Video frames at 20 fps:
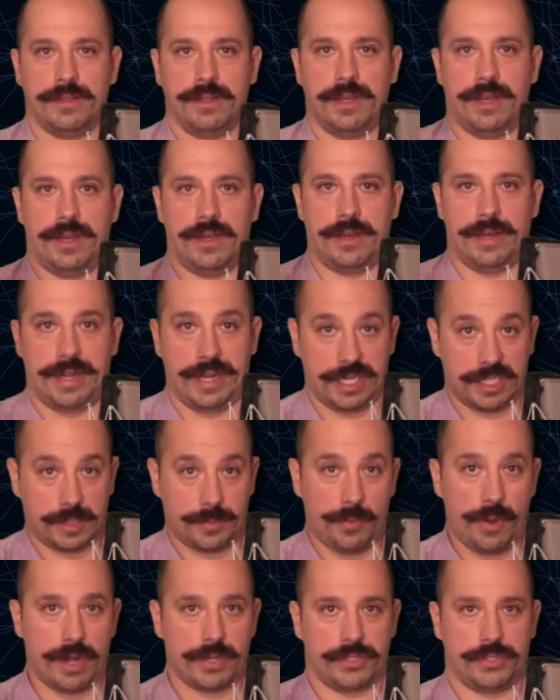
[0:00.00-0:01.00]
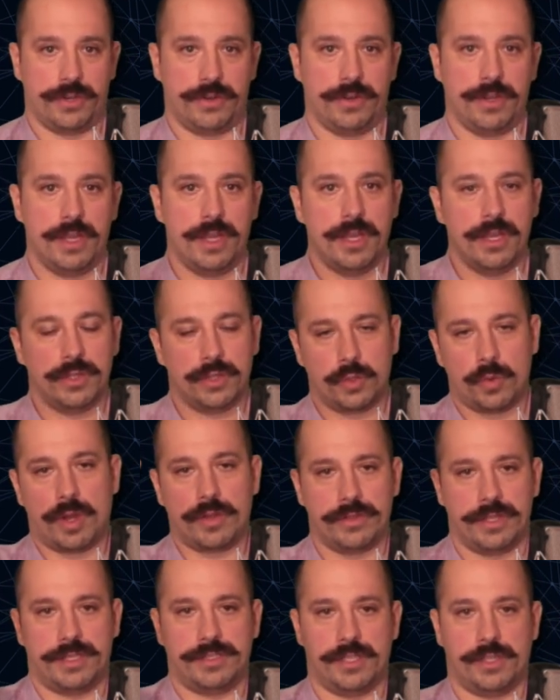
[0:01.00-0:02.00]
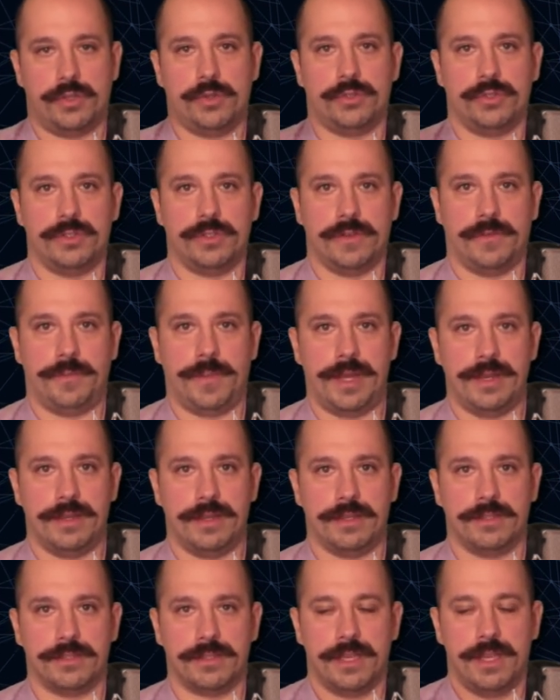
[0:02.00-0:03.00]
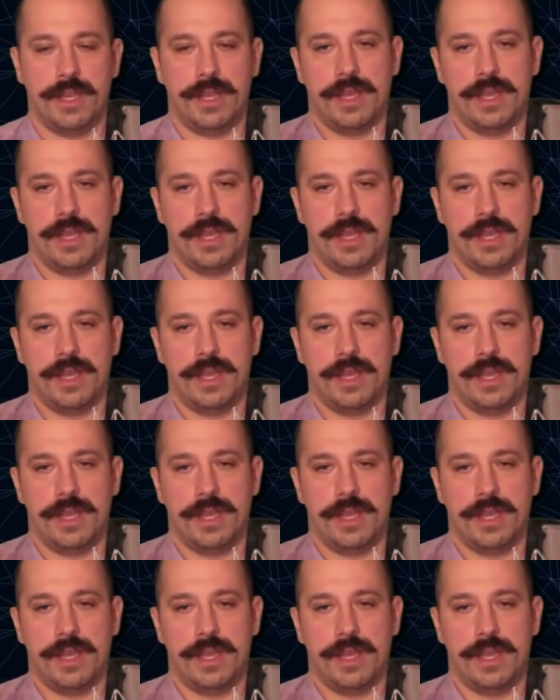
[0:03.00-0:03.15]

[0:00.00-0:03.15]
an expression throughout the executions of Pandas.